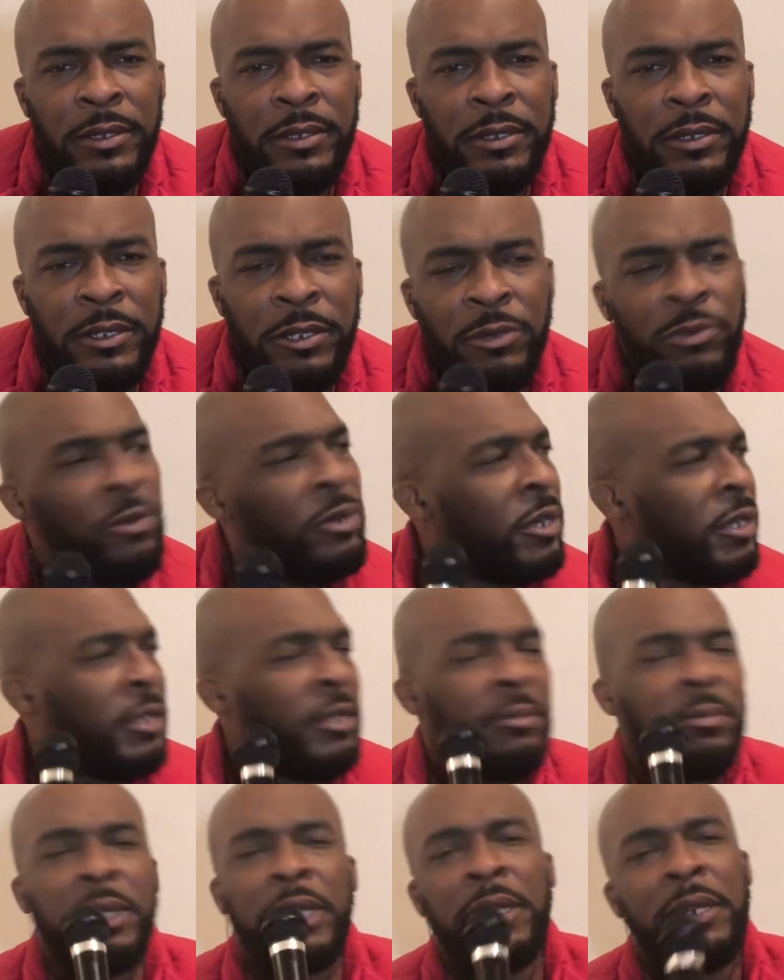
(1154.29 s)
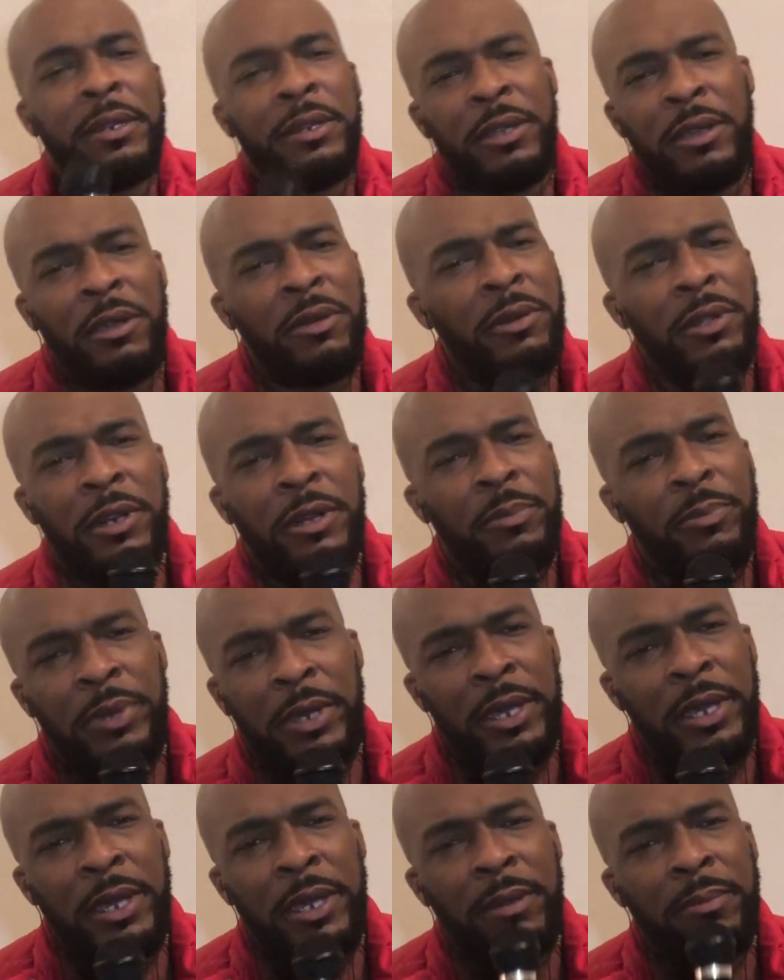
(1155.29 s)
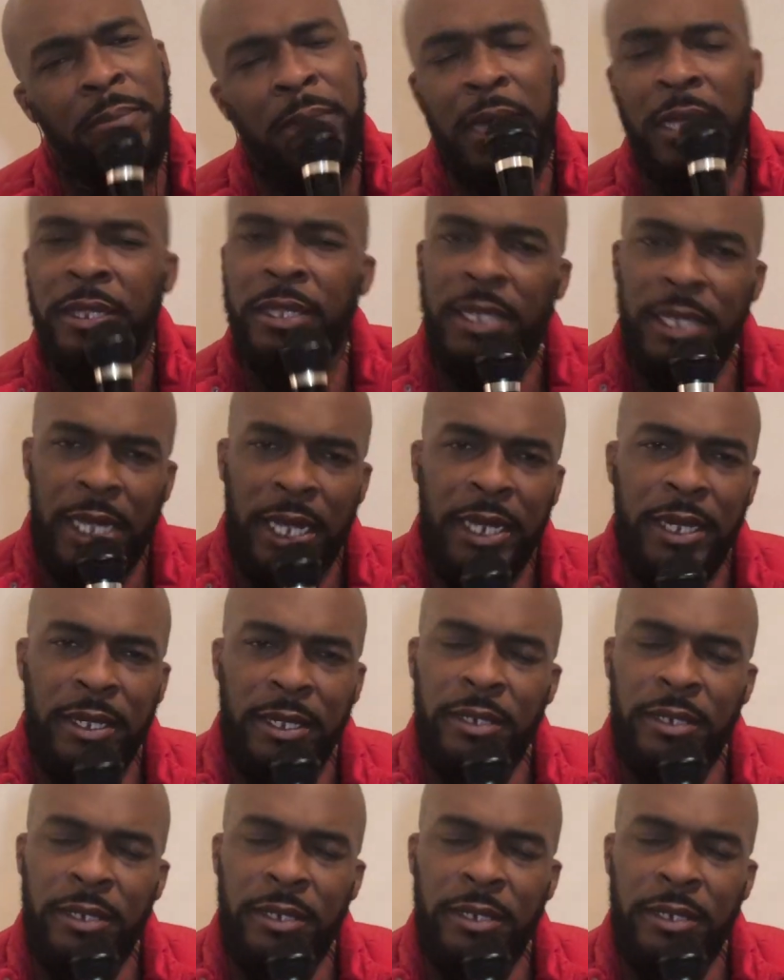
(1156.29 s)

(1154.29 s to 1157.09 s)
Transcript: Just wanted to be doted upon by the ladies.